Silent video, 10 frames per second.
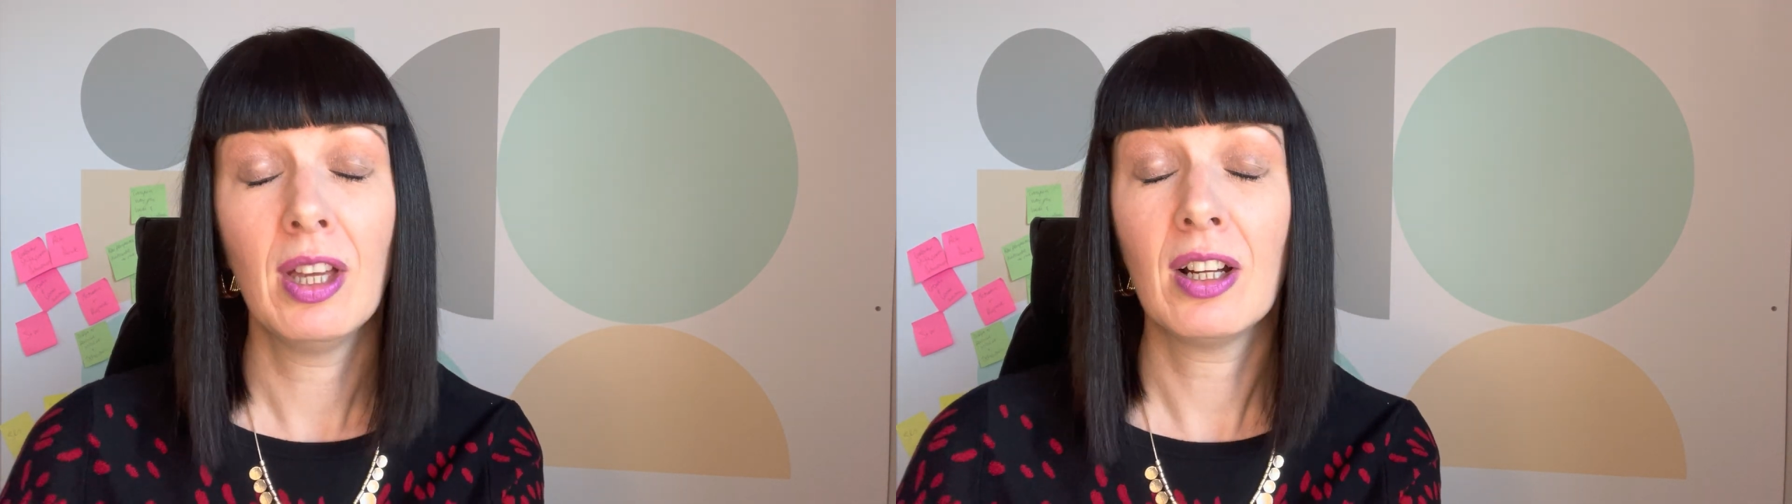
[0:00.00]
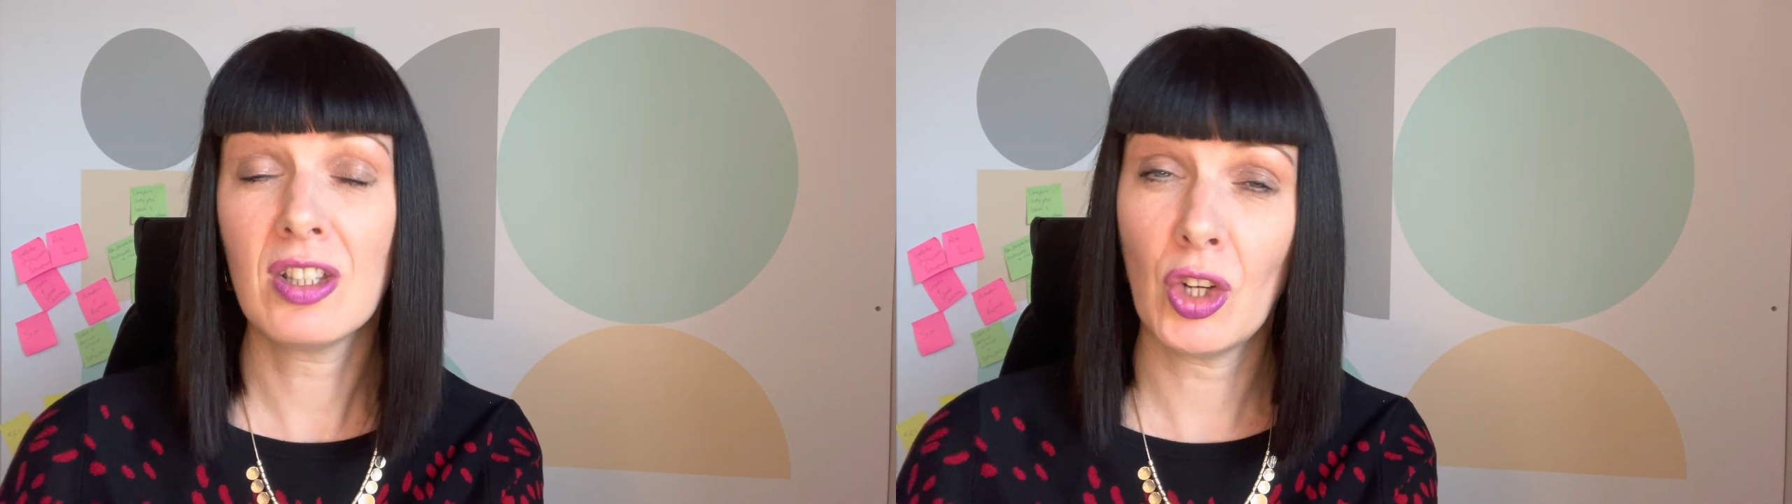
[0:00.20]

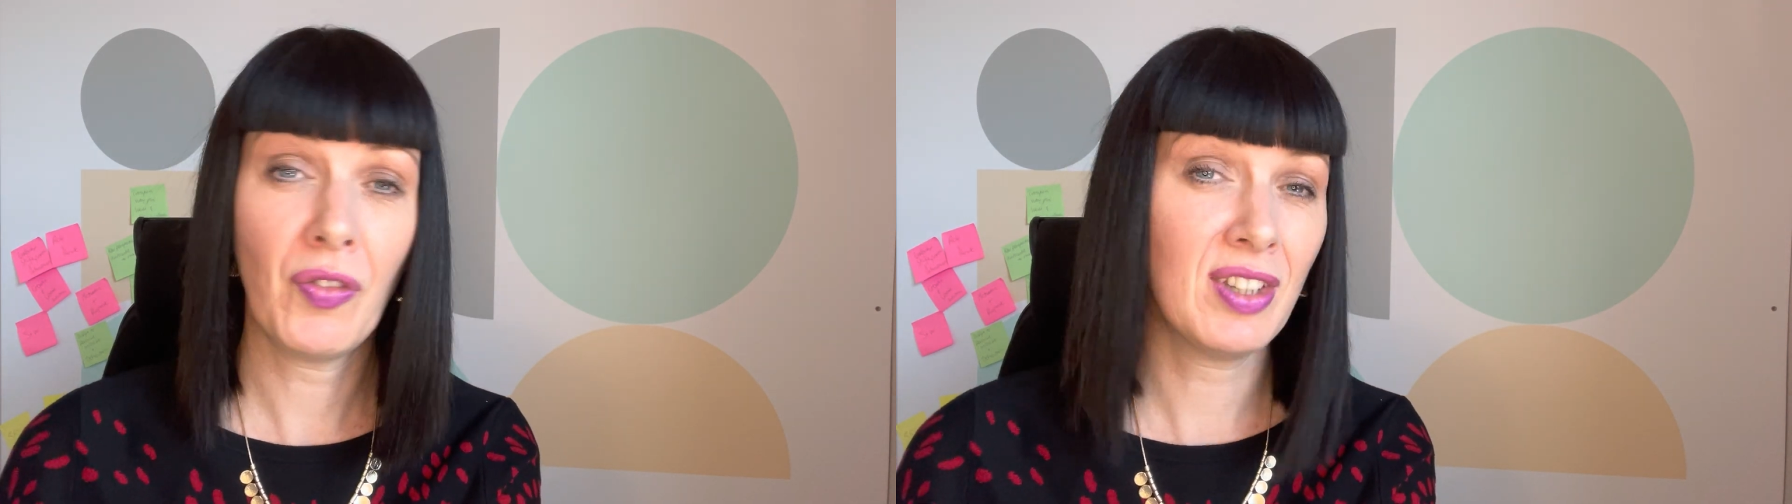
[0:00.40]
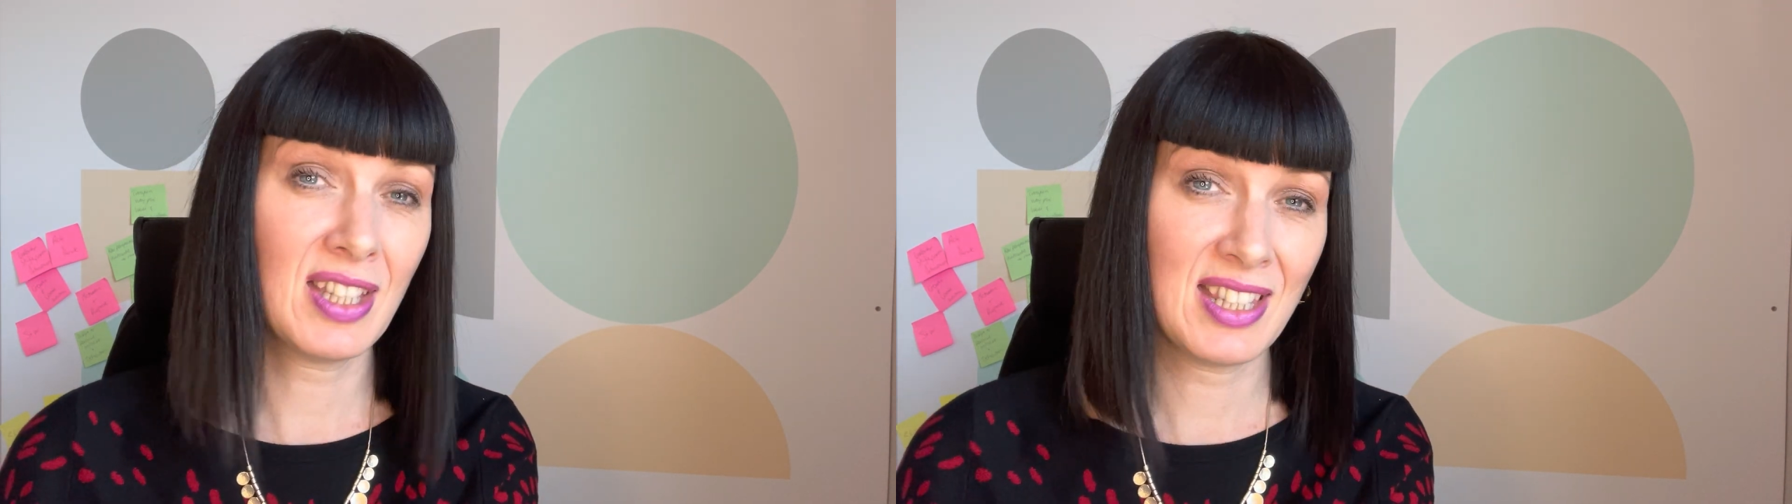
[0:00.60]
because
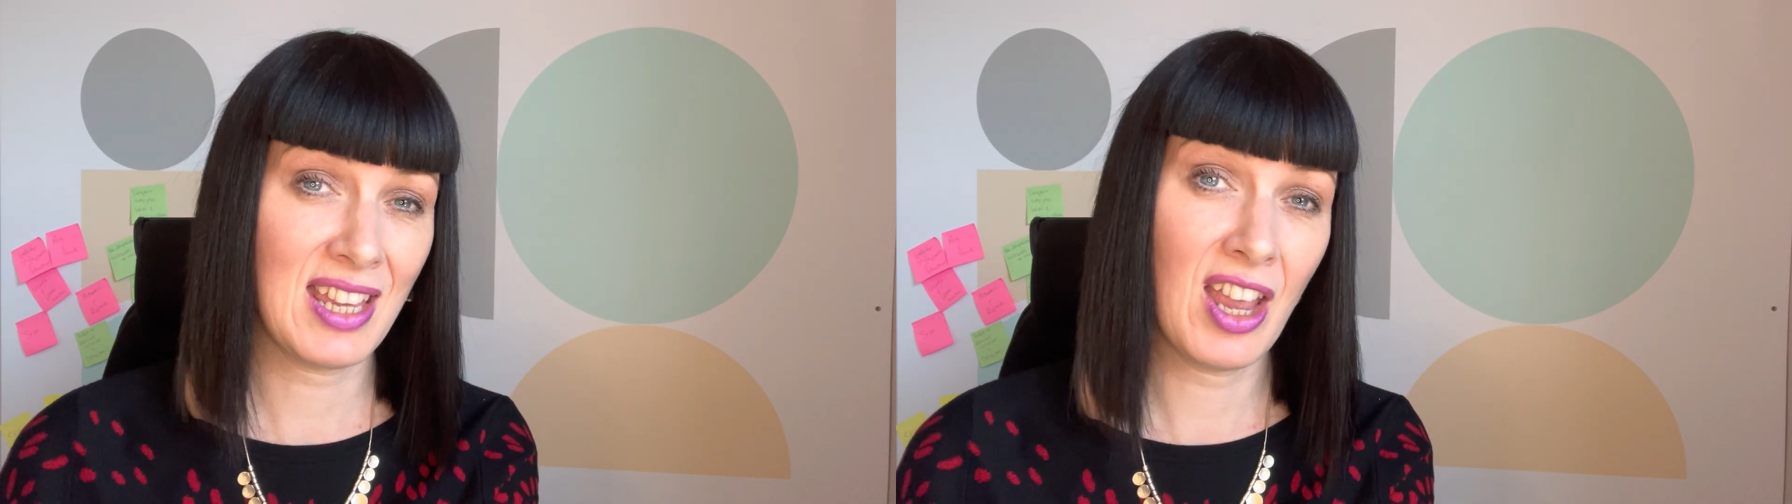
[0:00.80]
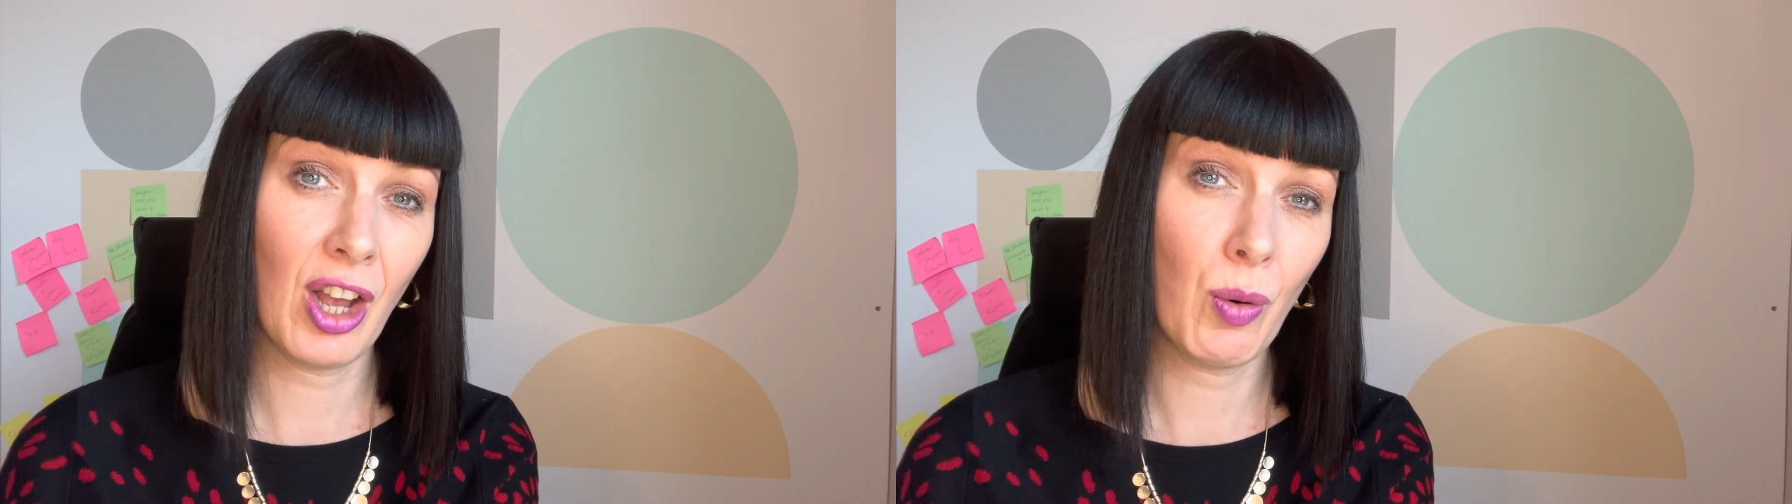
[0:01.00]
often as a
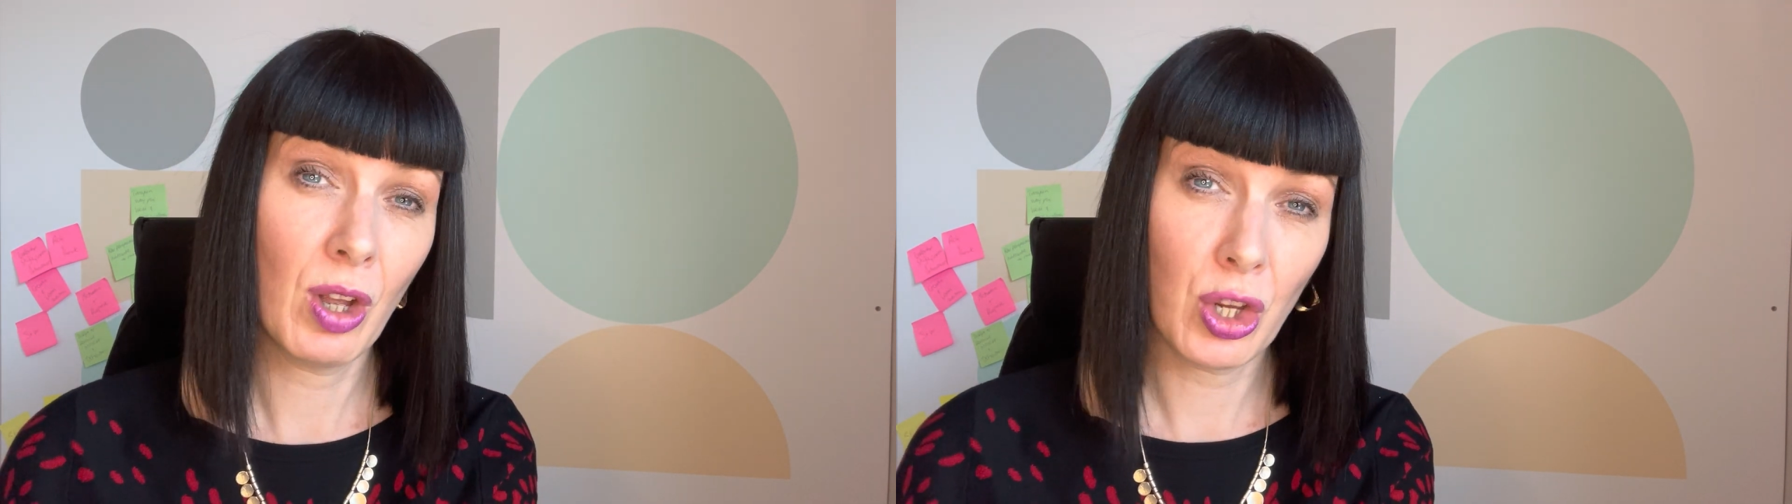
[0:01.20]
CEO,